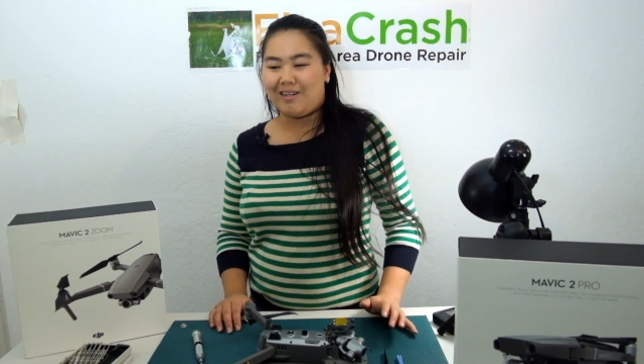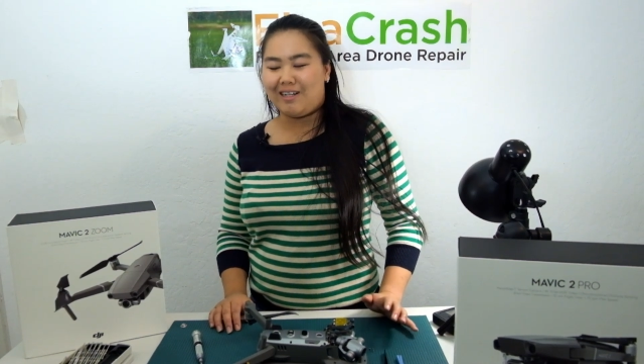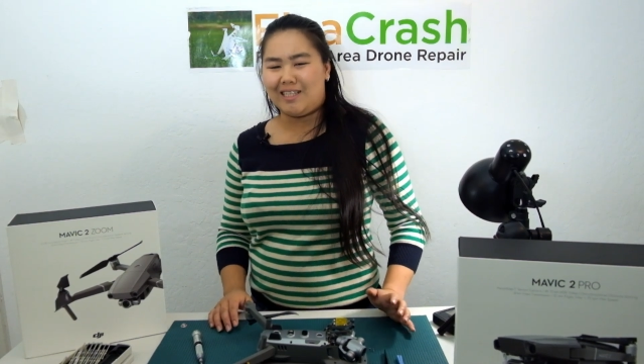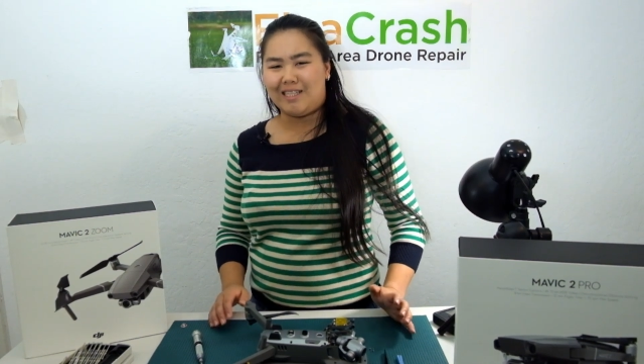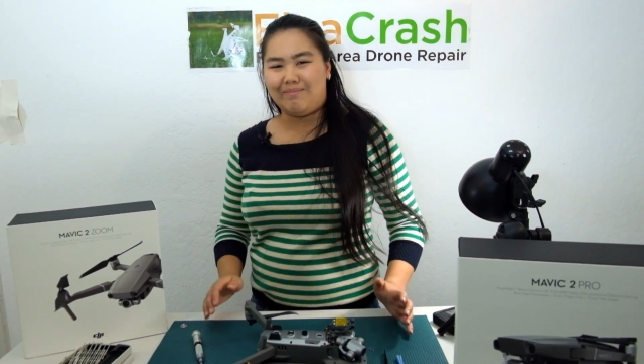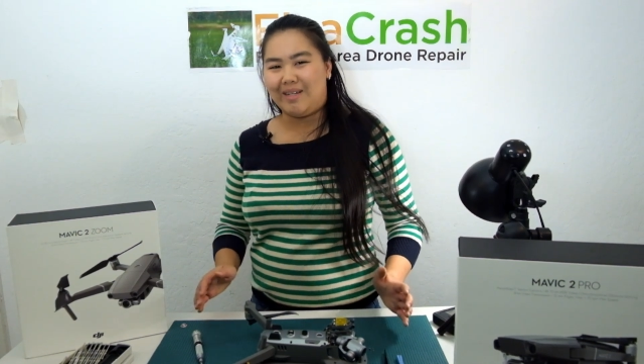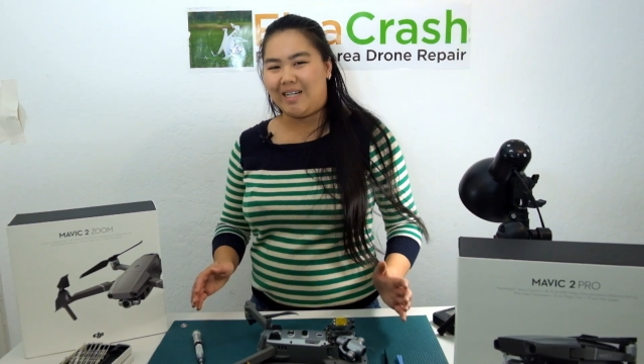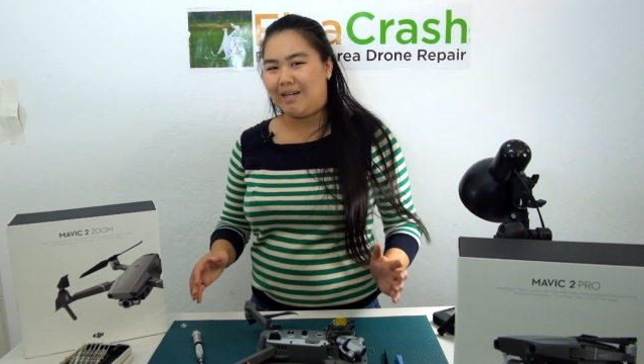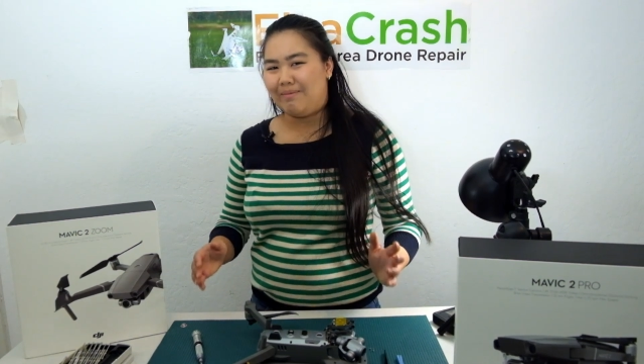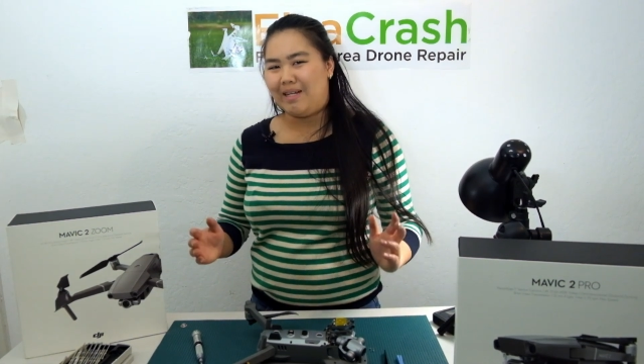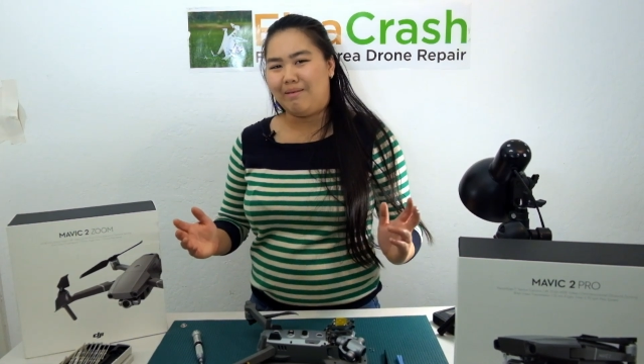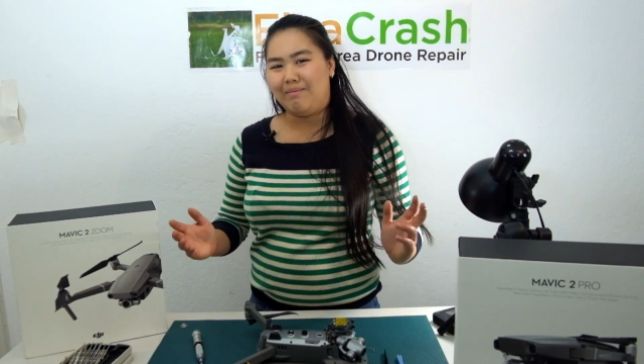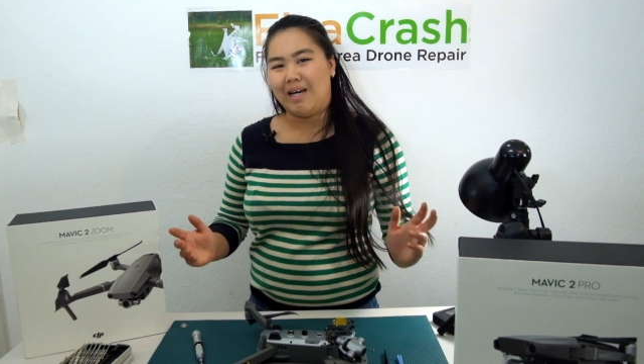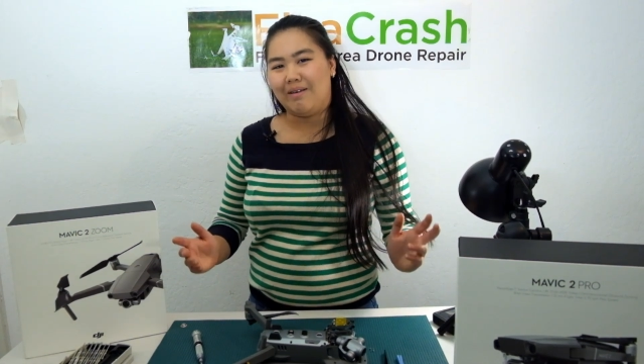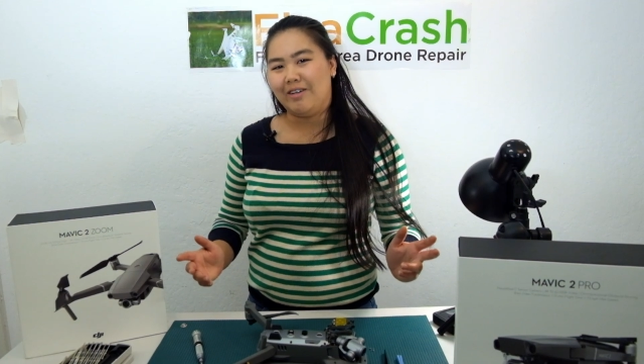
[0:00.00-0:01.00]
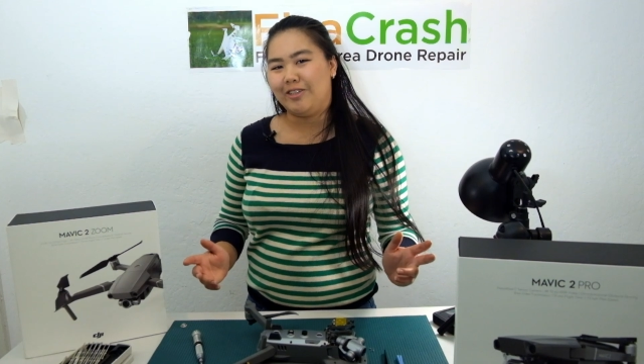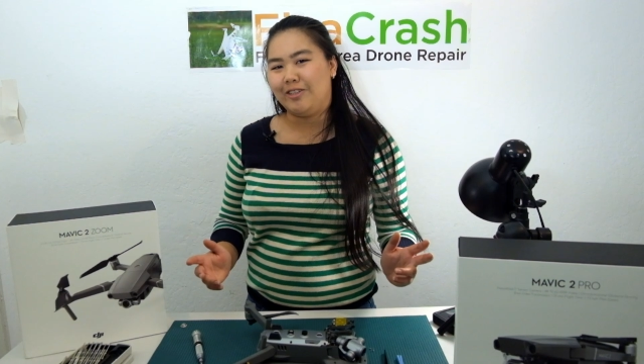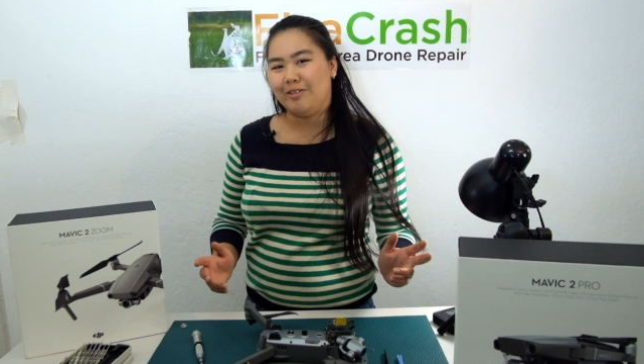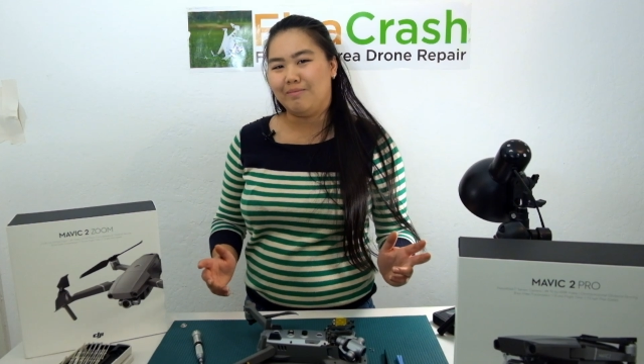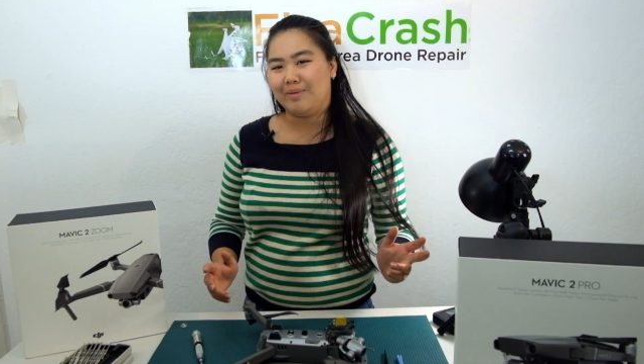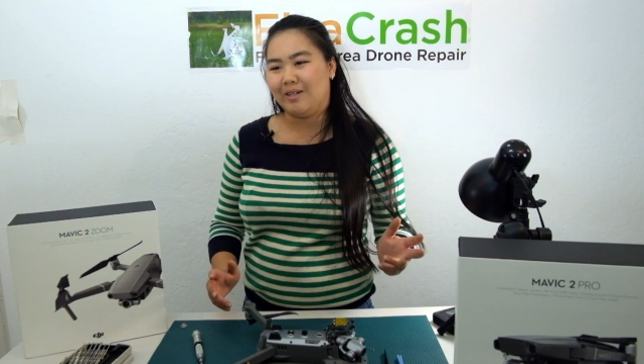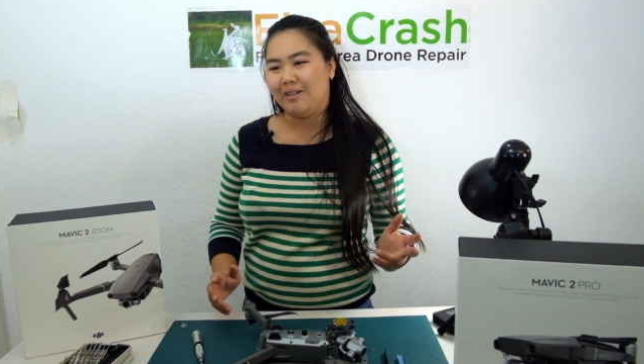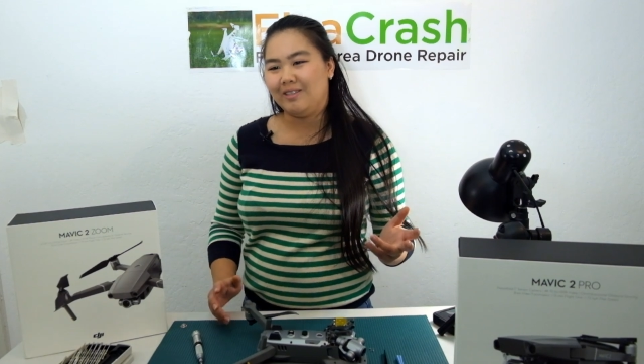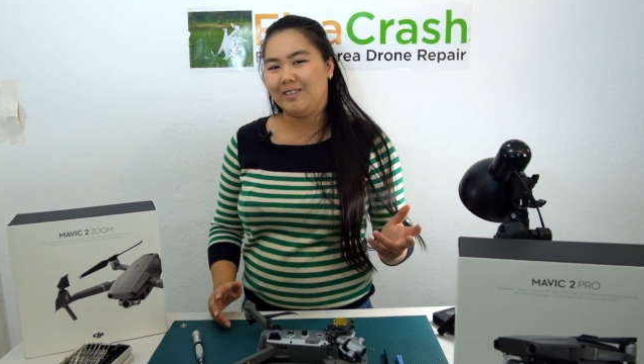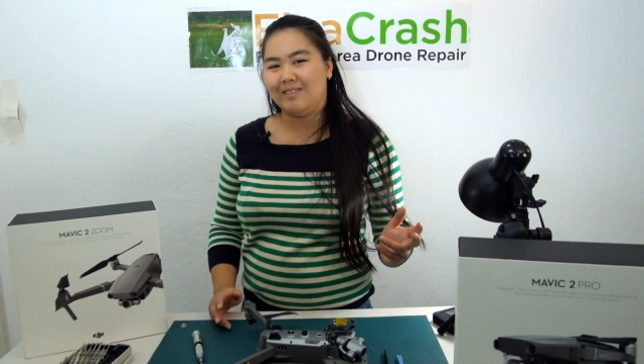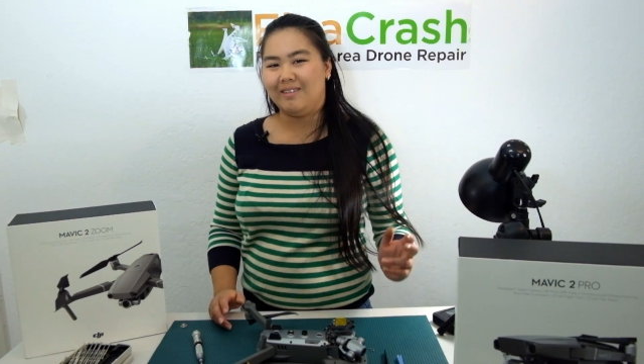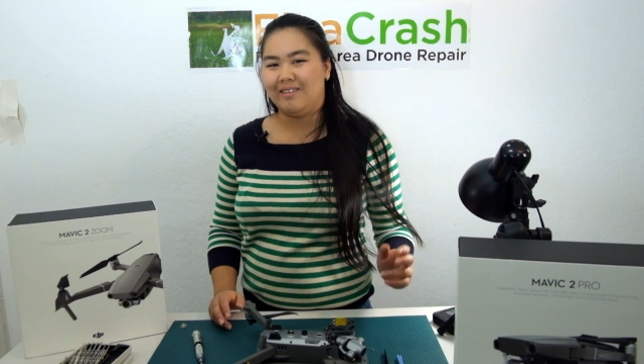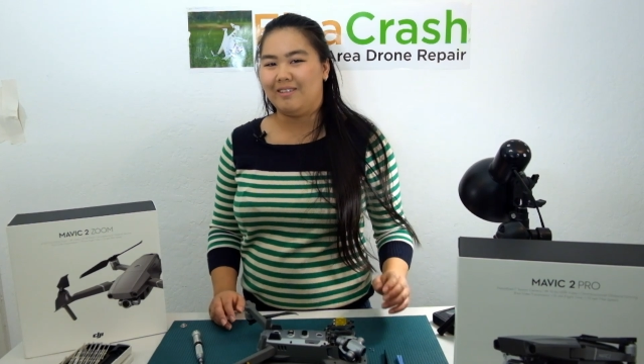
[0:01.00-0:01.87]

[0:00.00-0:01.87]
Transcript: wanted to pick up any Mavic two parts,